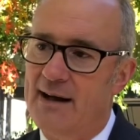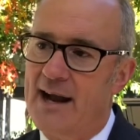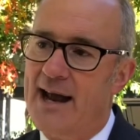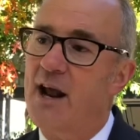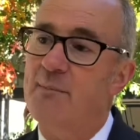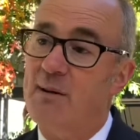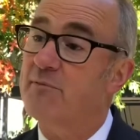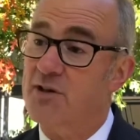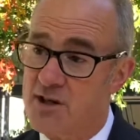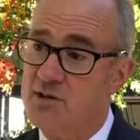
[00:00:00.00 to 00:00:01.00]
And I'm up
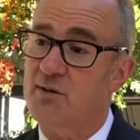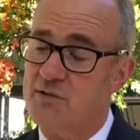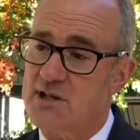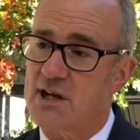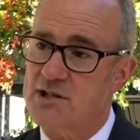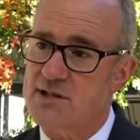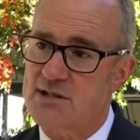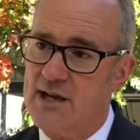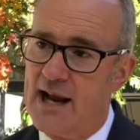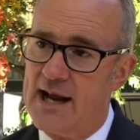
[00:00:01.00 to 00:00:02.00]
for those
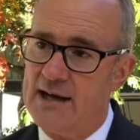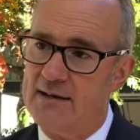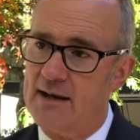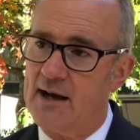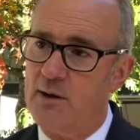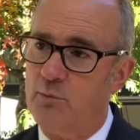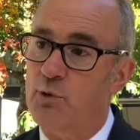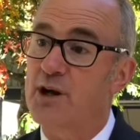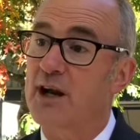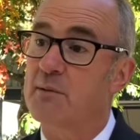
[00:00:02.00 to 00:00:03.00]
conversations and
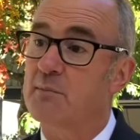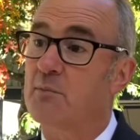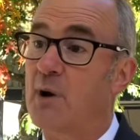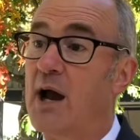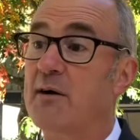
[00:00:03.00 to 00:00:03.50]
working,